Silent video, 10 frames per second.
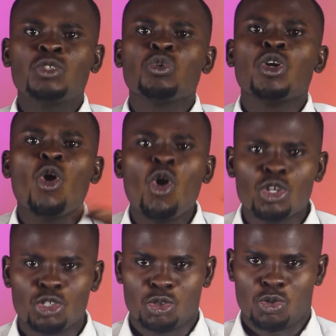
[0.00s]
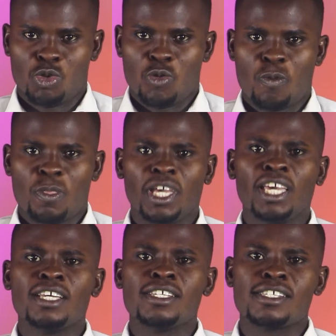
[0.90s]
we all do
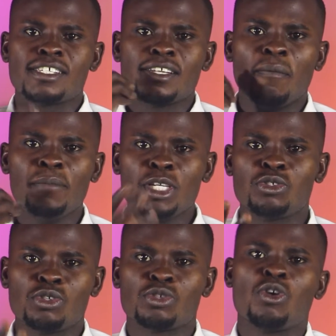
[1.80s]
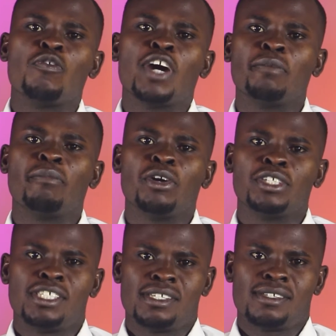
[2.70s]
is misuse of
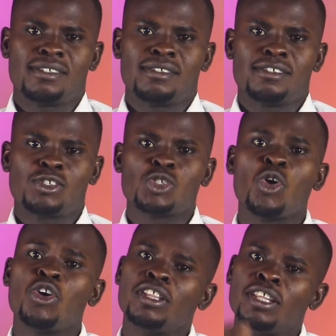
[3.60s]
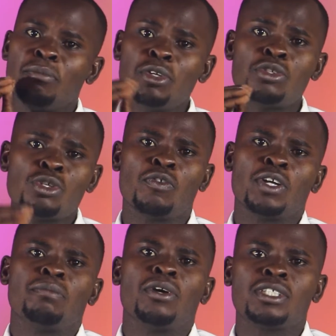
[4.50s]
antibiotics. So the misuse of
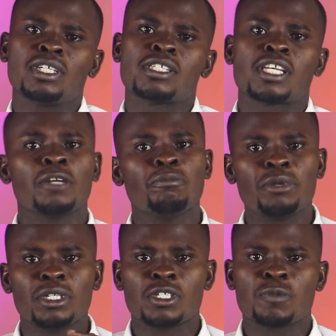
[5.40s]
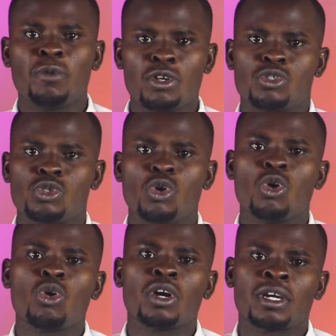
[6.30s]
antibiotics can predispose you
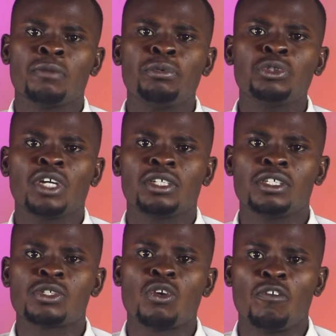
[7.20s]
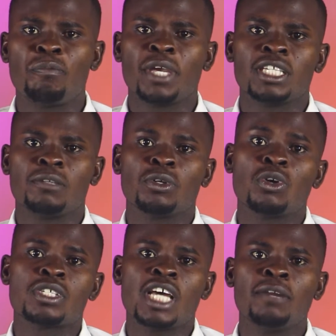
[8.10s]
or can put you at risk of PID
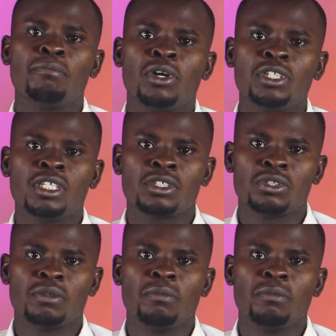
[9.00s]
because antibiotics, you